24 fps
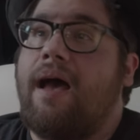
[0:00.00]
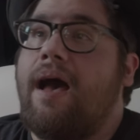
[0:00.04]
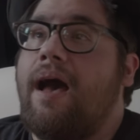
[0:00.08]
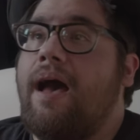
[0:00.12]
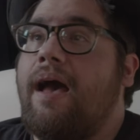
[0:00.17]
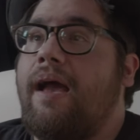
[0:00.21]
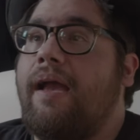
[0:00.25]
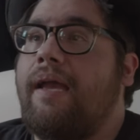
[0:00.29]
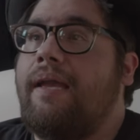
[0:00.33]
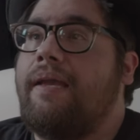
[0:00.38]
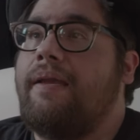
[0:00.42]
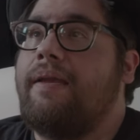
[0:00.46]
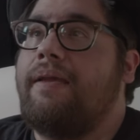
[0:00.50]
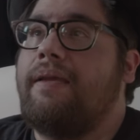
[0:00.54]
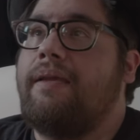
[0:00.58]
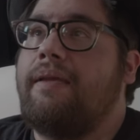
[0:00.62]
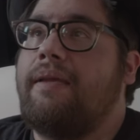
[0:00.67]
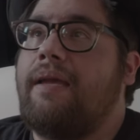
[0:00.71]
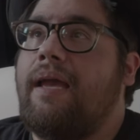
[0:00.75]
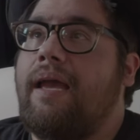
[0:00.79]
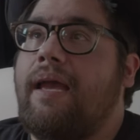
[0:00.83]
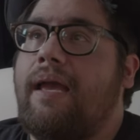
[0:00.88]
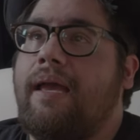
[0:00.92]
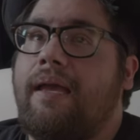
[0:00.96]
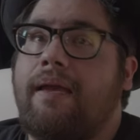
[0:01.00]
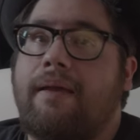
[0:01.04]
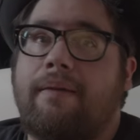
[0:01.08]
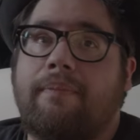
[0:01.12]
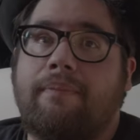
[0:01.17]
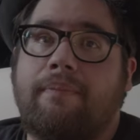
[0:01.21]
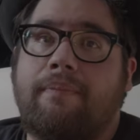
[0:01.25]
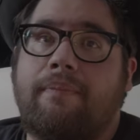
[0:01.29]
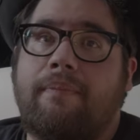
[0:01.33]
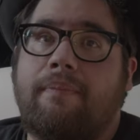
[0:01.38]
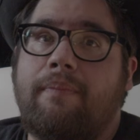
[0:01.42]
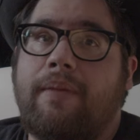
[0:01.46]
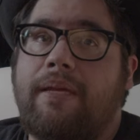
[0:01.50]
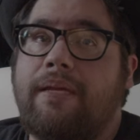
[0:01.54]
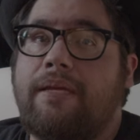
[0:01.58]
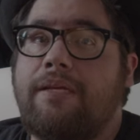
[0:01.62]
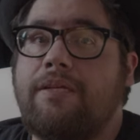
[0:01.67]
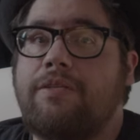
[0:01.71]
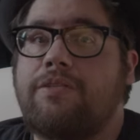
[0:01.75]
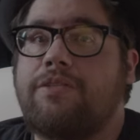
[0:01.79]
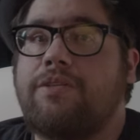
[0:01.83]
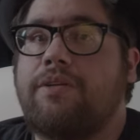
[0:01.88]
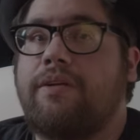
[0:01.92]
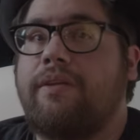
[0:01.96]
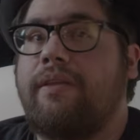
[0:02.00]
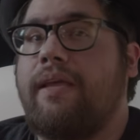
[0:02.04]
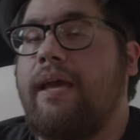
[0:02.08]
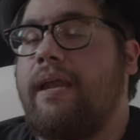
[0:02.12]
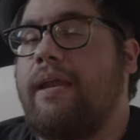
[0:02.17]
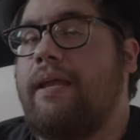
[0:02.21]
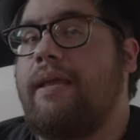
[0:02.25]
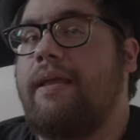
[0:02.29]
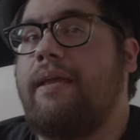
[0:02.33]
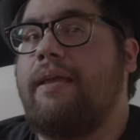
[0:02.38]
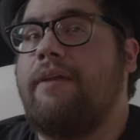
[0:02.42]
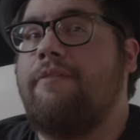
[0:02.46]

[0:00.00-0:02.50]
I am making sure that